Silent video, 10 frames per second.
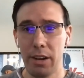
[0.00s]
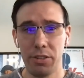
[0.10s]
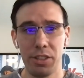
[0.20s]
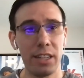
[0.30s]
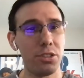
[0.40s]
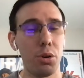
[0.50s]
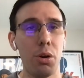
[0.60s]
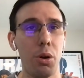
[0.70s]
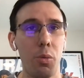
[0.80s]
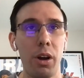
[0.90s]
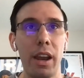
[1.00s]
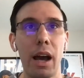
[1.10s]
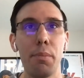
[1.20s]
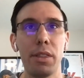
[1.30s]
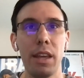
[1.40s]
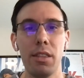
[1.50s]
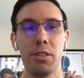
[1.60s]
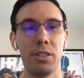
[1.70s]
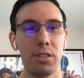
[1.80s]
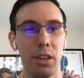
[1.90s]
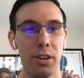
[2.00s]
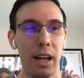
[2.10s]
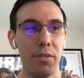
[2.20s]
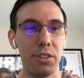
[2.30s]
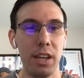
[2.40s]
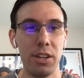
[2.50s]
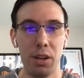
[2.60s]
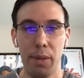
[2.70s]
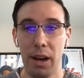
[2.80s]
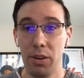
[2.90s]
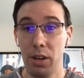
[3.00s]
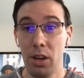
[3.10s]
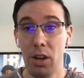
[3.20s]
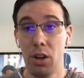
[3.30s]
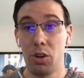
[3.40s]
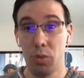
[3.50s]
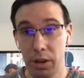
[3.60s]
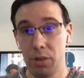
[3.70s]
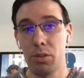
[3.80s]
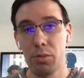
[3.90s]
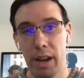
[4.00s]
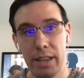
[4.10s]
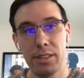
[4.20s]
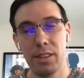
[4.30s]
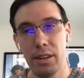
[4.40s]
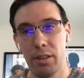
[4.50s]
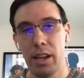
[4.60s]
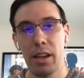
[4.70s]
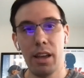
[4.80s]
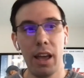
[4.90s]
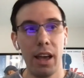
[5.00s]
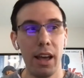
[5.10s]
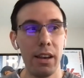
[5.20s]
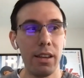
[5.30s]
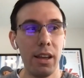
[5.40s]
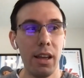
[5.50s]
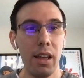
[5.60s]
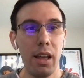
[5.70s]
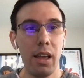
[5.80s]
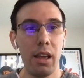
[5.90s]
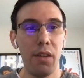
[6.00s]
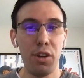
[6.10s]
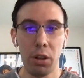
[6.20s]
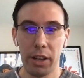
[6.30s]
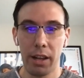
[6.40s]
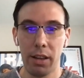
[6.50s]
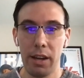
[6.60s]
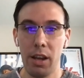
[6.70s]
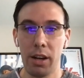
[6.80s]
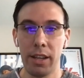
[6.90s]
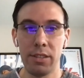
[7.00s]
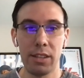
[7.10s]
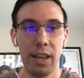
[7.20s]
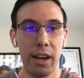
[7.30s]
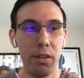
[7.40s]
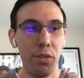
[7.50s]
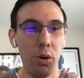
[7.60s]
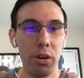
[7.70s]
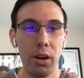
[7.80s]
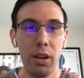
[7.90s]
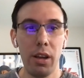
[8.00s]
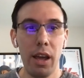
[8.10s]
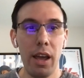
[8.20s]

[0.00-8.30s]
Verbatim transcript: title six or, or whatnot. But then there's this other conversation about critical race theory. And if you look at Glenn Youngkin's executive order,